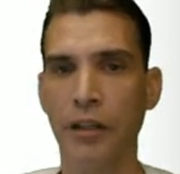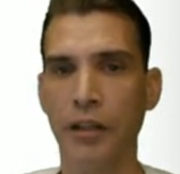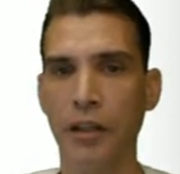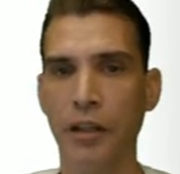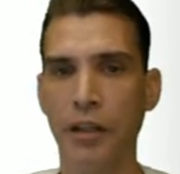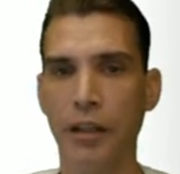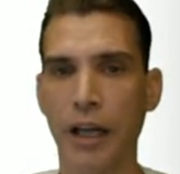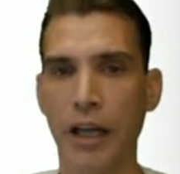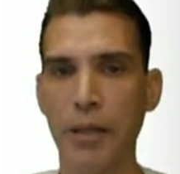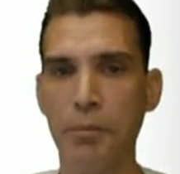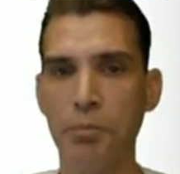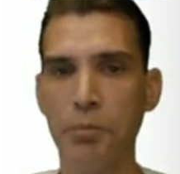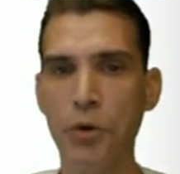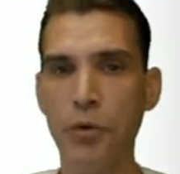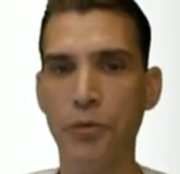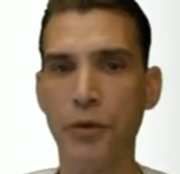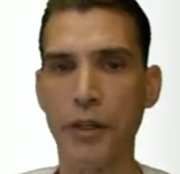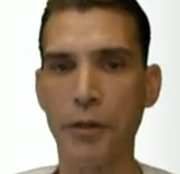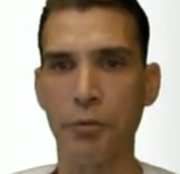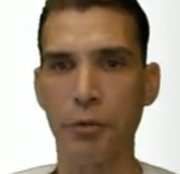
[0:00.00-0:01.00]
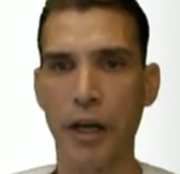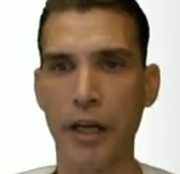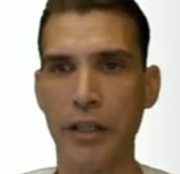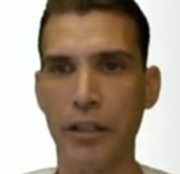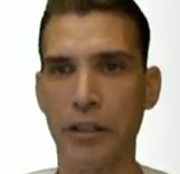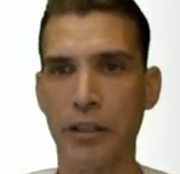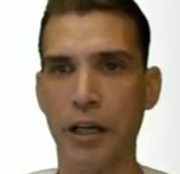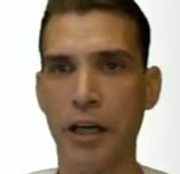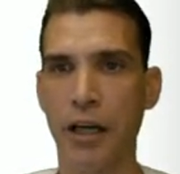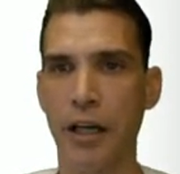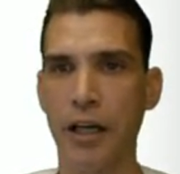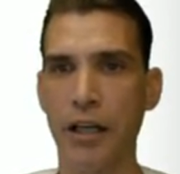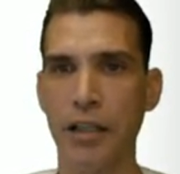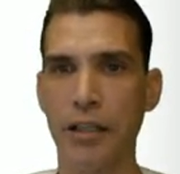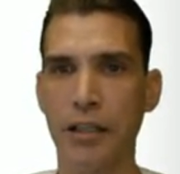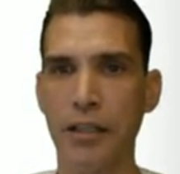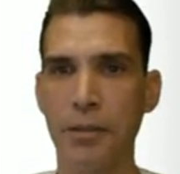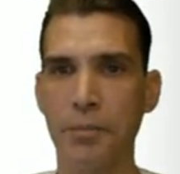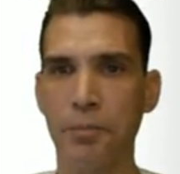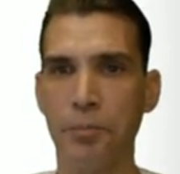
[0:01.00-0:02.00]
All right, moving right
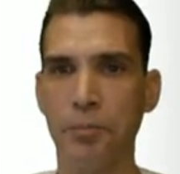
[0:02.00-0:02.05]
along,